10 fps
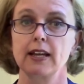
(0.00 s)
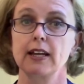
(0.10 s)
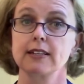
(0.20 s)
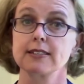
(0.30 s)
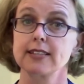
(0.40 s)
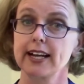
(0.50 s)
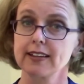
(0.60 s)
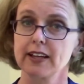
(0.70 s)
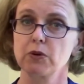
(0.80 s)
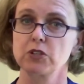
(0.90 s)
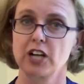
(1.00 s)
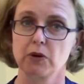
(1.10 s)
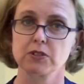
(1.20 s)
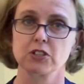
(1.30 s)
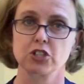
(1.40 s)
In a second language
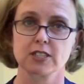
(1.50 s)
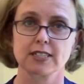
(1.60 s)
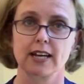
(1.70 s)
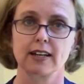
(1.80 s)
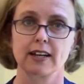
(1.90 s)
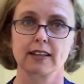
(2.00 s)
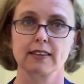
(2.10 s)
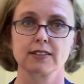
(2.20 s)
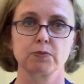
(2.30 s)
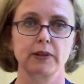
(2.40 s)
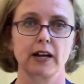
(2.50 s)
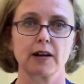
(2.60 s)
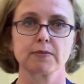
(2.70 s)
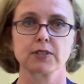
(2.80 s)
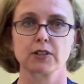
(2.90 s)
acquisition setting, this
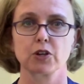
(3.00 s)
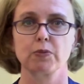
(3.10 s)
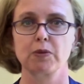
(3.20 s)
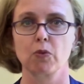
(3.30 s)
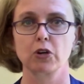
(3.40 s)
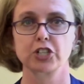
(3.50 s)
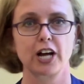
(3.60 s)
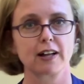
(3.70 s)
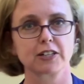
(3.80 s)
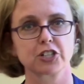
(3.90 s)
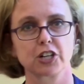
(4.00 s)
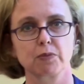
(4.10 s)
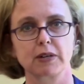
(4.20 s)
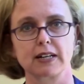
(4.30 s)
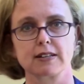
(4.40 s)
becomes a little bit more challenging
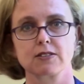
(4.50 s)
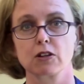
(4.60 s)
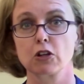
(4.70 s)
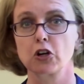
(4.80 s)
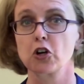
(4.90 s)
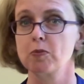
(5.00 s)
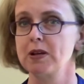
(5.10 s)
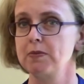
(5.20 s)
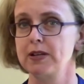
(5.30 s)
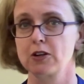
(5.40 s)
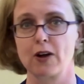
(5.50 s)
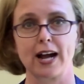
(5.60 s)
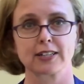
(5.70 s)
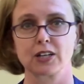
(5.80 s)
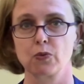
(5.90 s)
because the learner may be
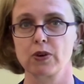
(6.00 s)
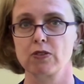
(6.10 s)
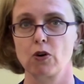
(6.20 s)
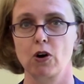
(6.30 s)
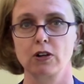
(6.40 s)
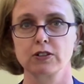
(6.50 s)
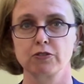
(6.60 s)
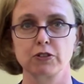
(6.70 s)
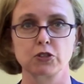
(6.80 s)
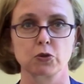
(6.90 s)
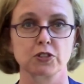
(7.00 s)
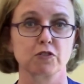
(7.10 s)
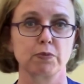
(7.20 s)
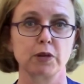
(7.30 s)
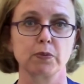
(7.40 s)
interacting with all different sorts
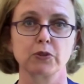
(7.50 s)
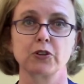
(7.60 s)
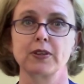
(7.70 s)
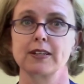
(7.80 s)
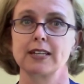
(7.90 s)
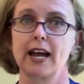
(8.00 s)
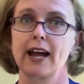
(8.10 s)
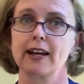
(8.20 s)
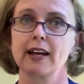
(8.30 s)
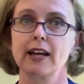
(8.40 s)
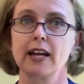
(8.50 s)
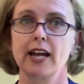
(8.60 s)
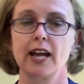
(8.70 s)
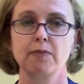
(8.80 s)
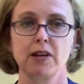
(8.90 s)
of people during the day
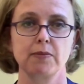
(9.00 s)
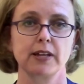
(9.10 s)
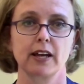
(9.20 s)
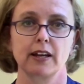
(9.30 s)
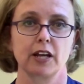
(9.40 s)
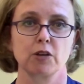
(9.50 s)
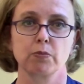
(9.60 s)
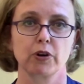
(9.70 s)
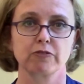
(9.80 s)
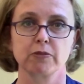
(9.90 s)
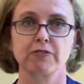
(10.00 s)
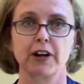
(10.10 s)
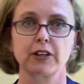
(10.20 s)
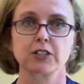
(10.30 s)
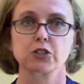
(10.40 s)
and may be getting input from
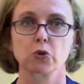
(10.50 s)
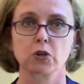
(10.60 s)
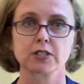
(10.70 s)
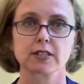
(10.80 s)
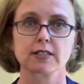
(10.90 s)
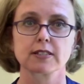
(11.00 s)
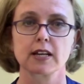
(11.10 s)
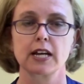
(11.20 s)
various sources.